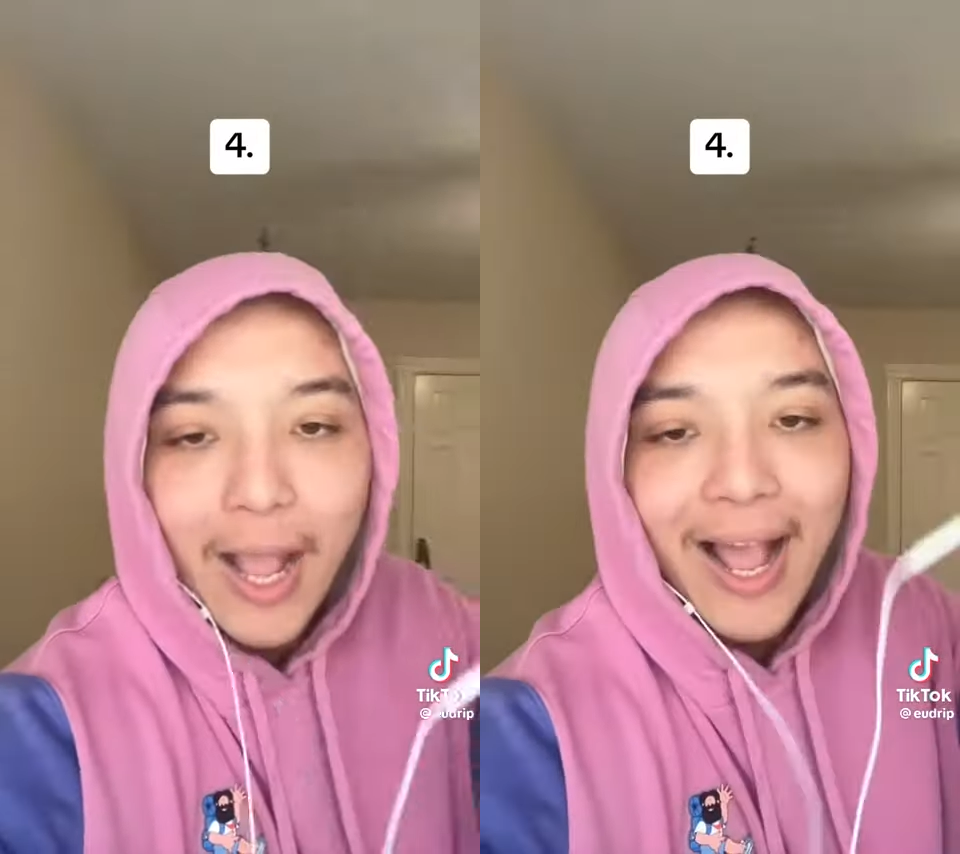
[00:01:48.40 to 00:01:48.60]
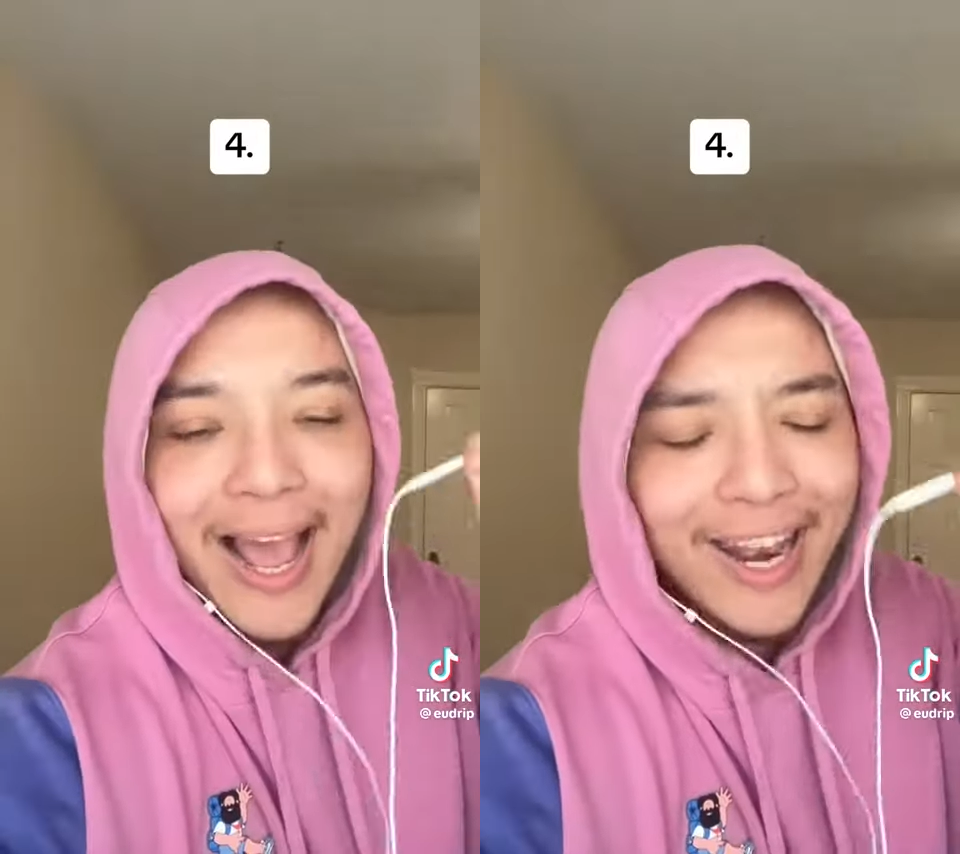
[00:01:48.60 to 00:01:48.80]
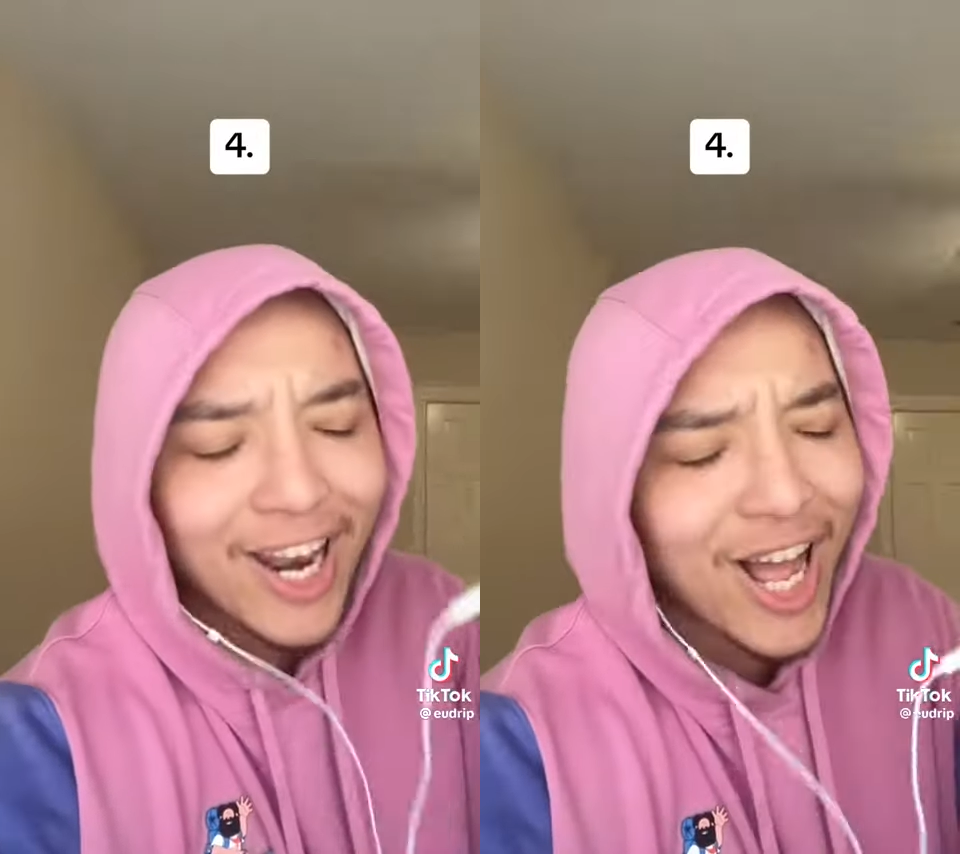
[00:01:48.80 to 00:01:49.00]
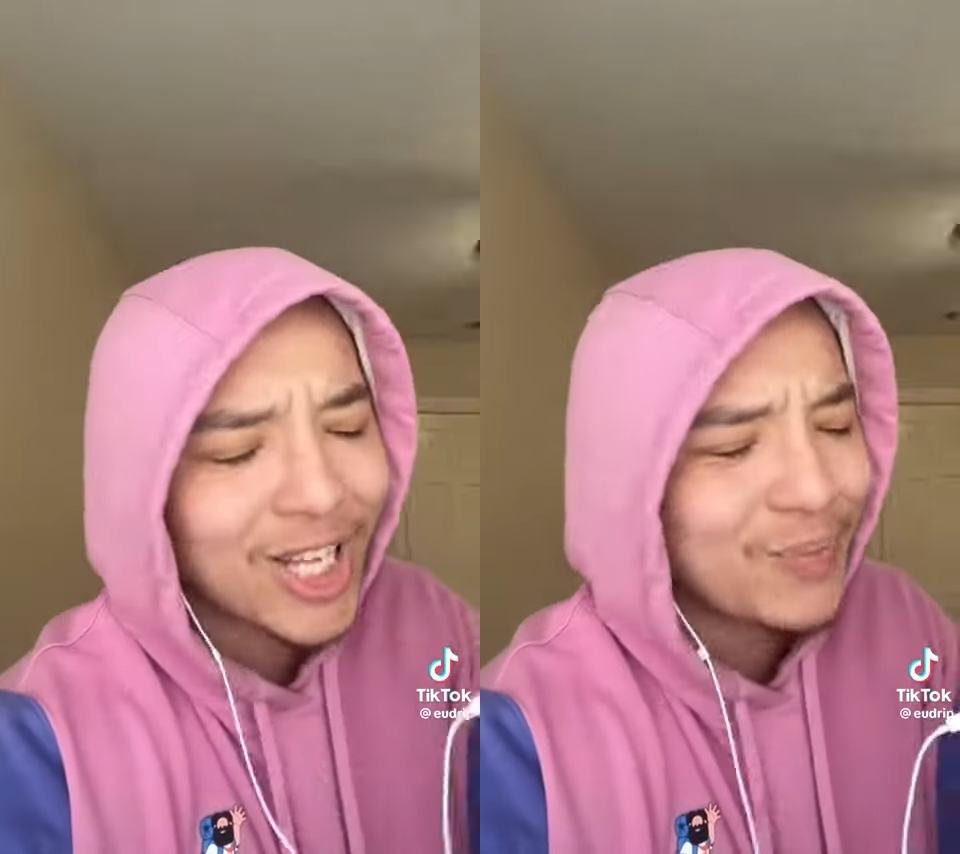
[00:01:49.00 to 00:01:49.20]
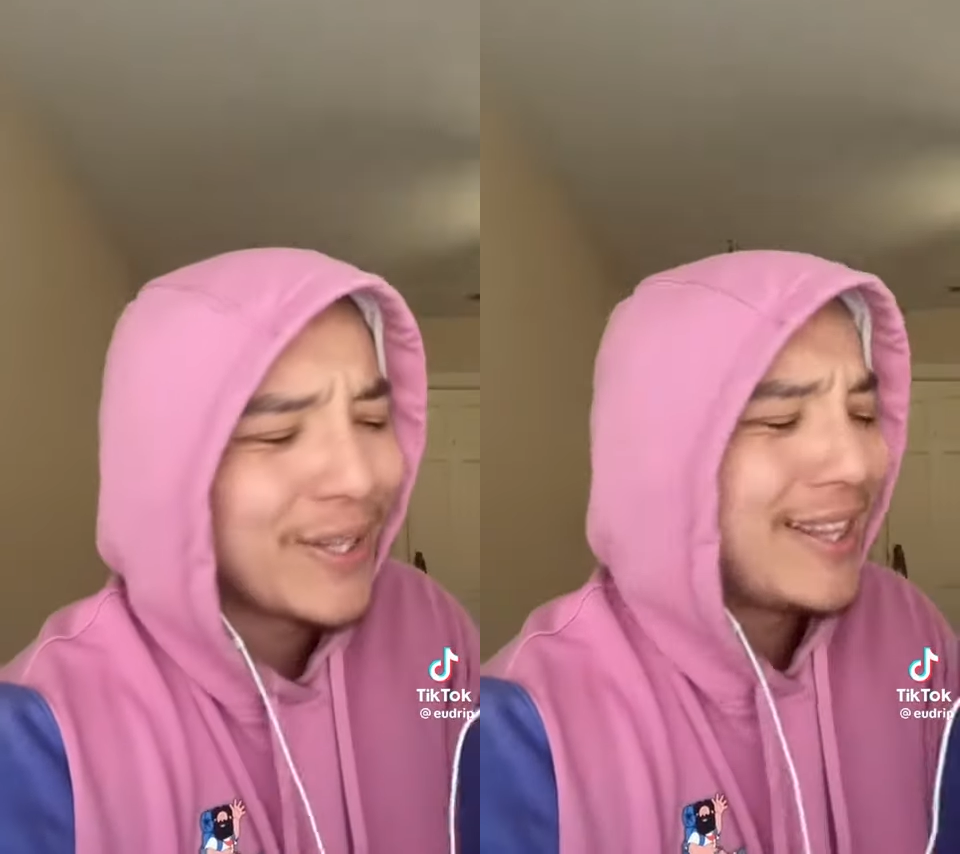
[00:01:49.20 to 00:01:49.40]
And
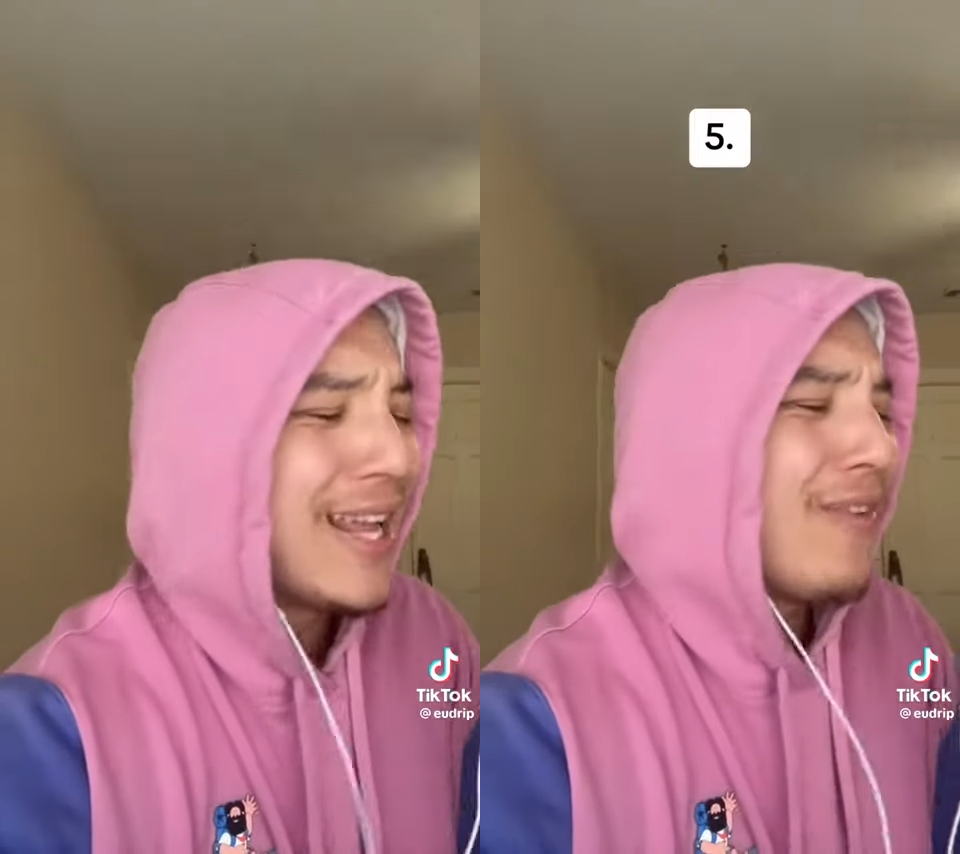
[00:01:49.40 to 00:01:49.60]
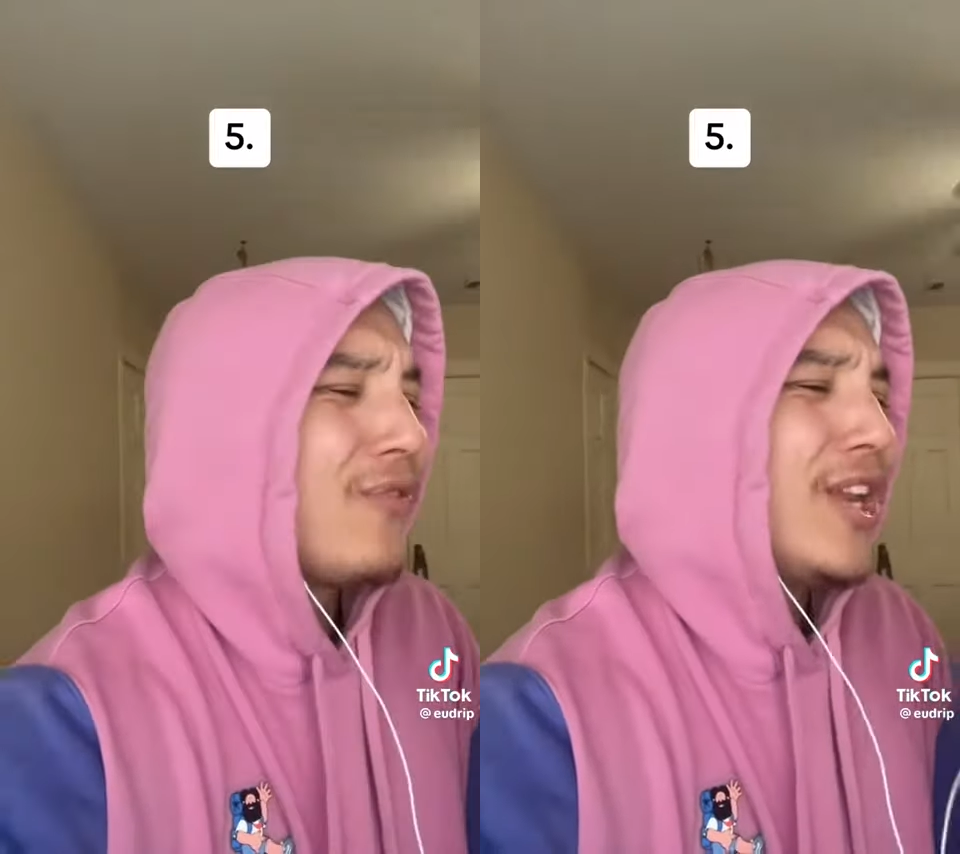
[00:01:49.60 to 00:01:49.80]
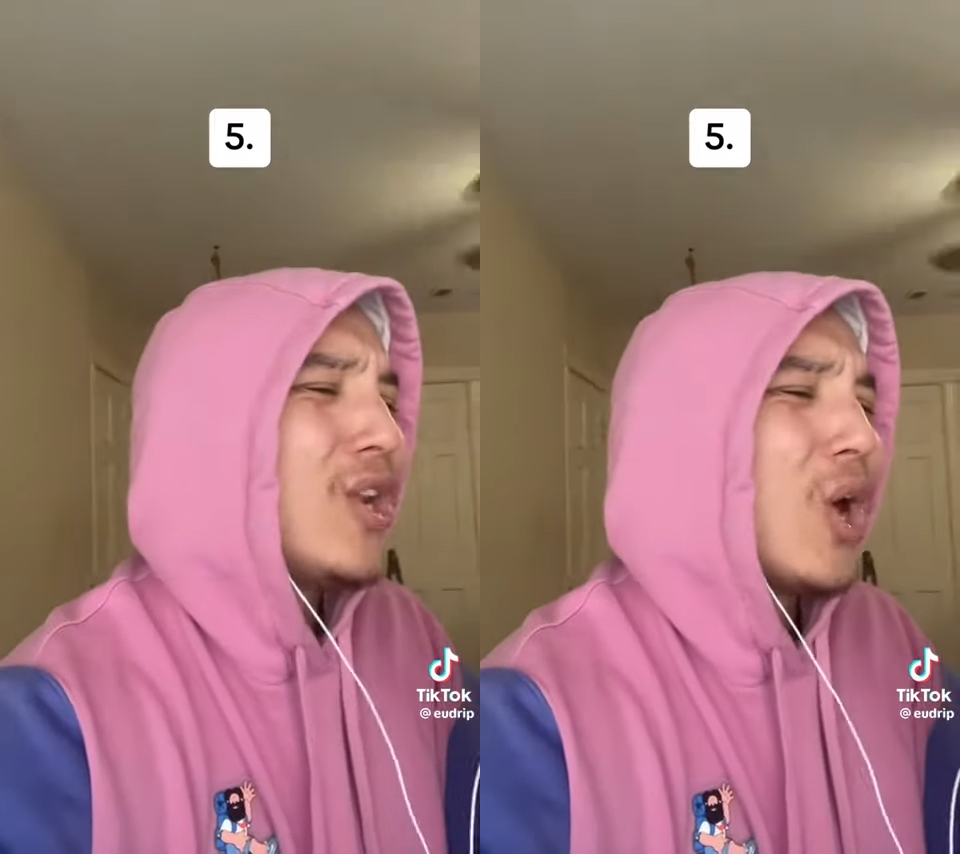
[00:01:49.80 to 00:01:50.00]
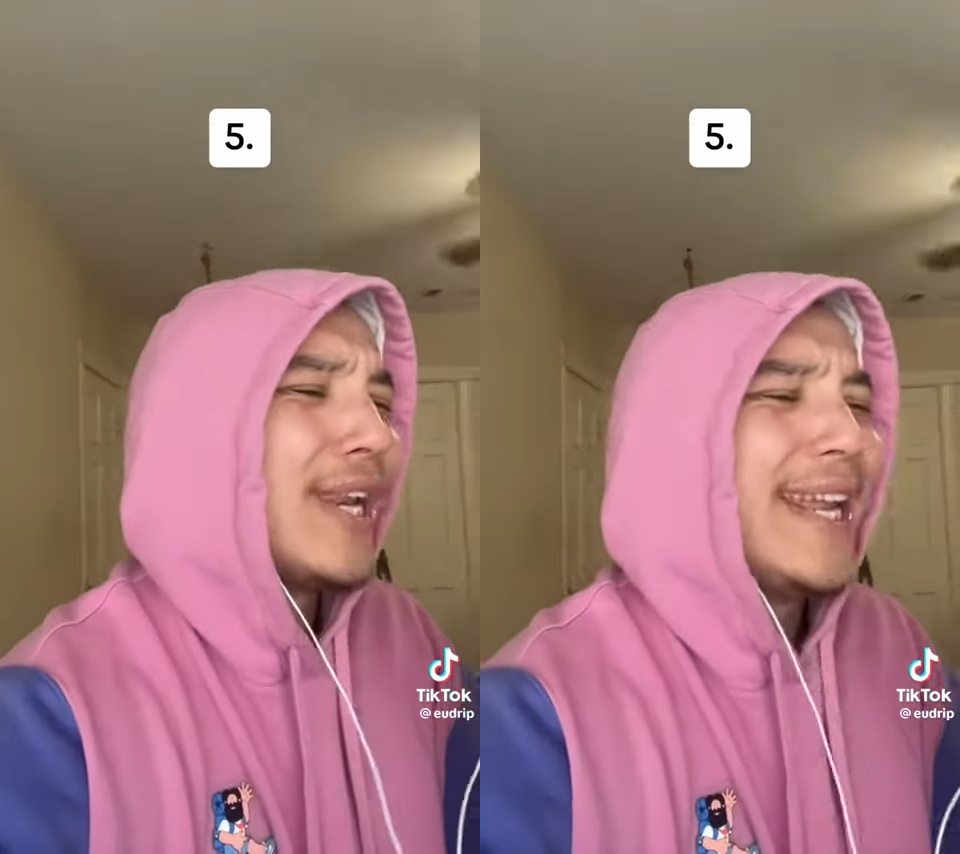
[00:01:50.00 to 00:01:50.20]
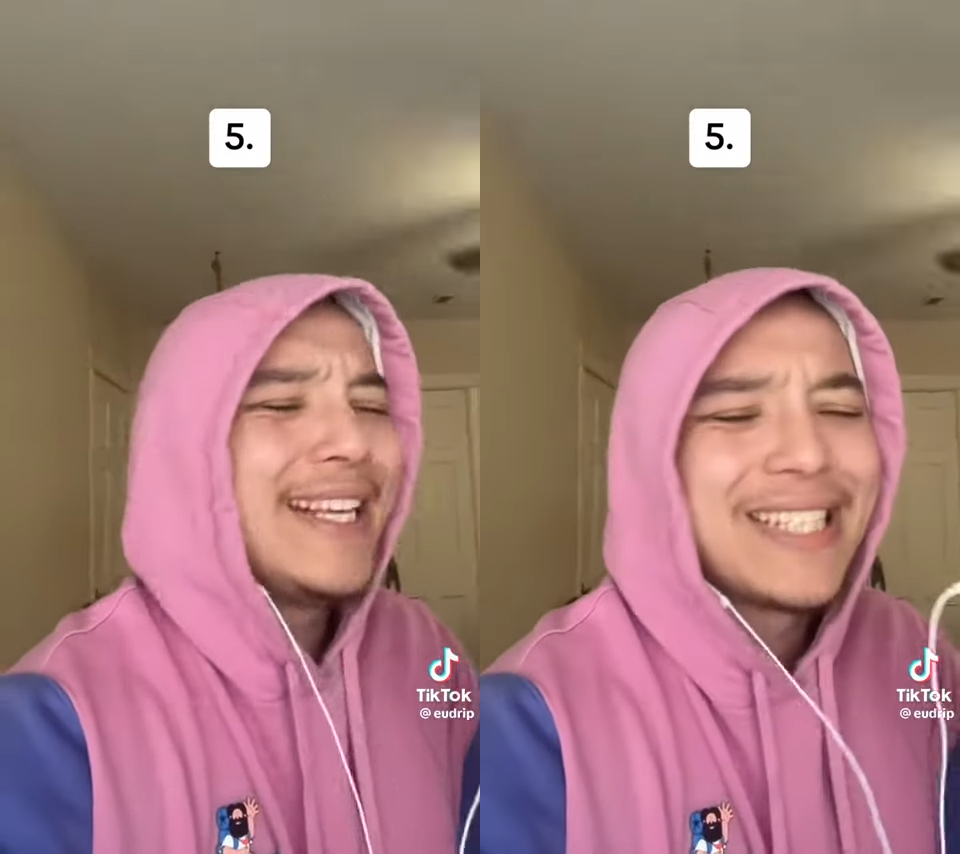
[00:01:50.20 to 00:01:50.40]
last but definitely not
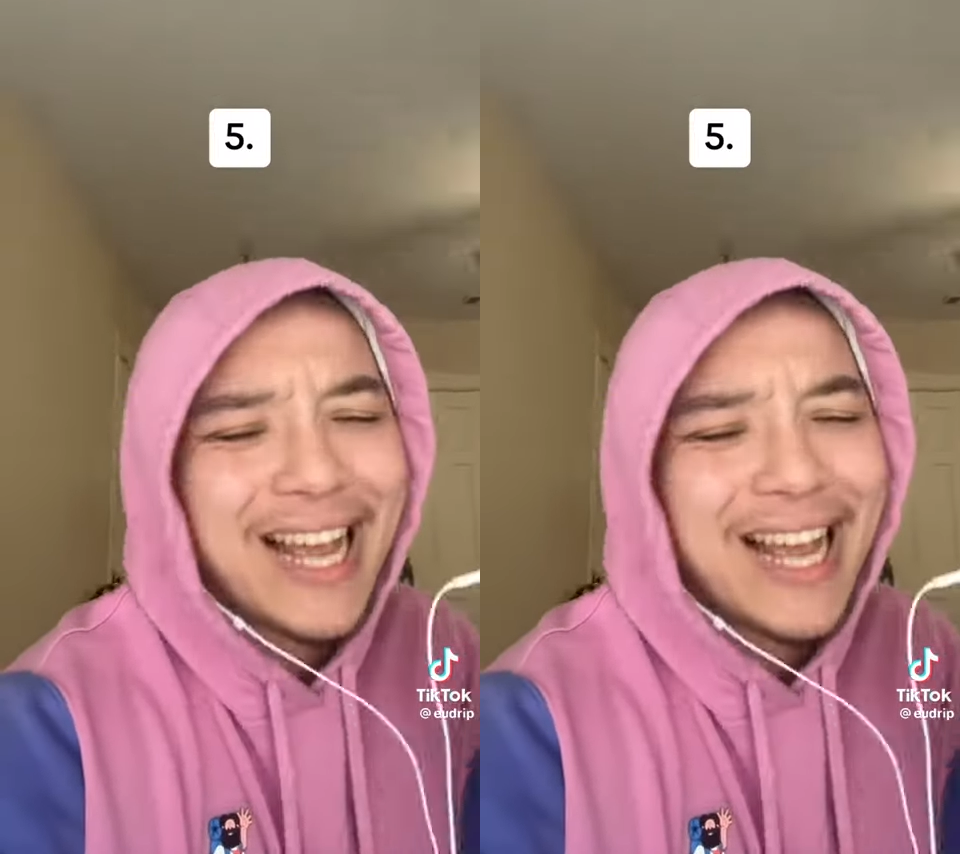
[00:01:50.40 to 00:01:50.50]
least,